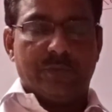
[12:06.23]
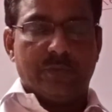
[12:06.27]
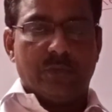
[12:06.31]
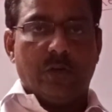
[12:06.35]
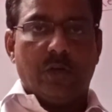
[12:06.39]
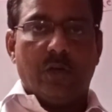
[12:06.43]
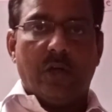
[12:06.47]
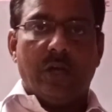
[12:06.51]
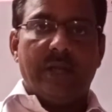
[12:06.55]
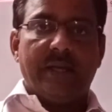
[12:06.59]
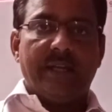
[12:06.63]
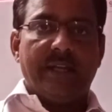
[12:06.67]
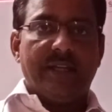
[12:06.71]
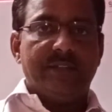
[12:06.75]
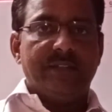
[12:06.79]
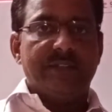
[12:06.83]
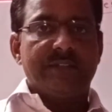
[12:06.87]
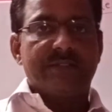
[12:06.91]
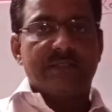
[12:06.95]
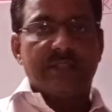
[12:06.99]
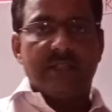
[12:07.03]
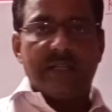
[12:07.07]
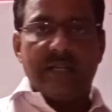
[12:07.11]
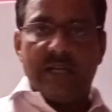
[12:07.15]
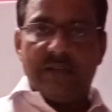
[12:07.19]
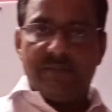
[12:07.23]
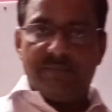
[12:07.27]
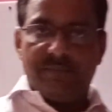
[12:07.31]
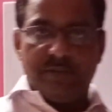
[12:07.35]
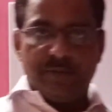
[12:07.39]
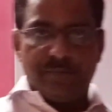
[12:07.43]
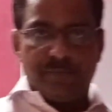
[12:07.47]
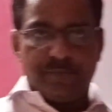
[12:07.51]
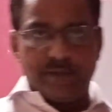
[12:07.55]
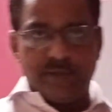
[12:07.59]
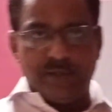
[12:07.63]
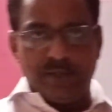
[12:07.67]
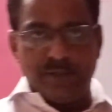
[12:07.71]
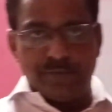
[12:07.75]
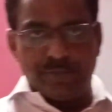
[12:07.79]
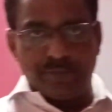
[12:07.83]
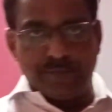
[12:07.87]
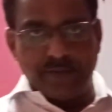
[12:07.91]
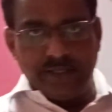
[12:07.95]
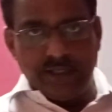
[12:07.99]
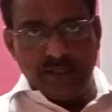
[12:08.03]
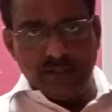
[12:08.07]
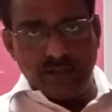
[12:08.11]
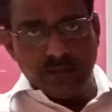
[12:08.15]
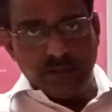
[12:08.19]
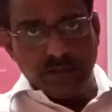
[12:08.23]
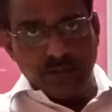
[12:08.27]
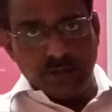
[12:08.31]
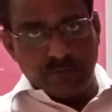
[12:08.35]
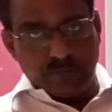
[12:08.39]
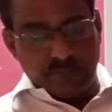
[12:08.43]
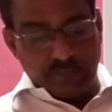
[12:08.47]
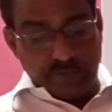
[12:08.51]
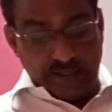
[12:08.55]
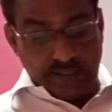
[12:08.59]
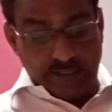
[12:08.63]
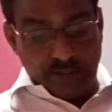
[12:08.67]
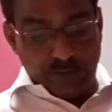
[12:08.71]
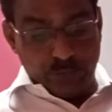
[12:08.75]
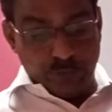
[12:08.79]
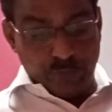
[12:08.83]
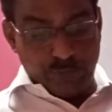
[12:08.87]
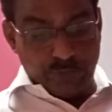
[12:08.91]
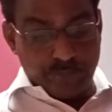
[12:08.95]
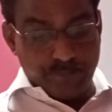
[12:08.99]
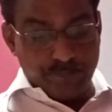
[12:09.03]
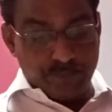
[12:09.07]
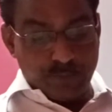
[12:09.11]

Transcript: All resistors have different values.